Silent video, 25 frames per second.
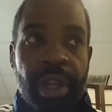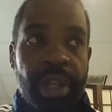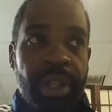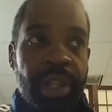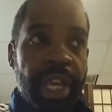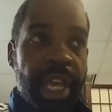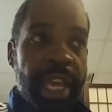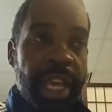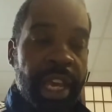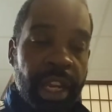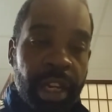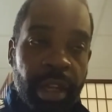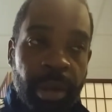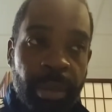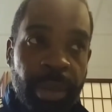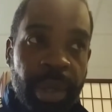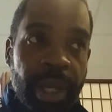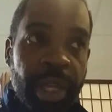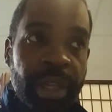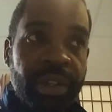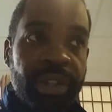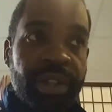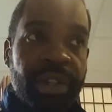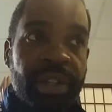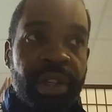the
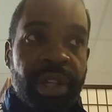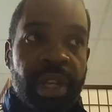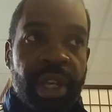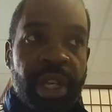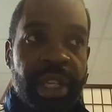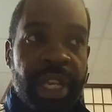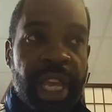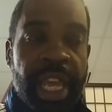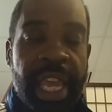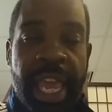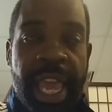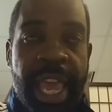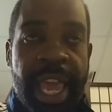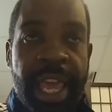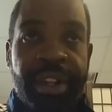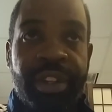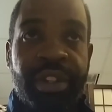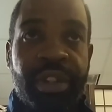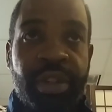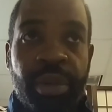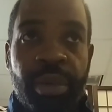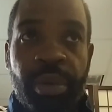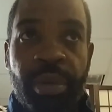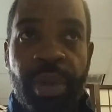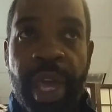elements, they add
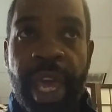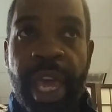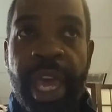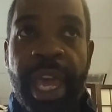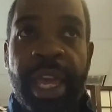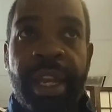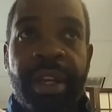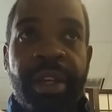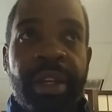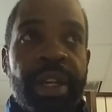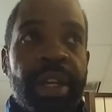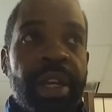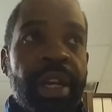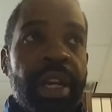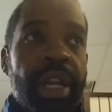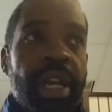to that.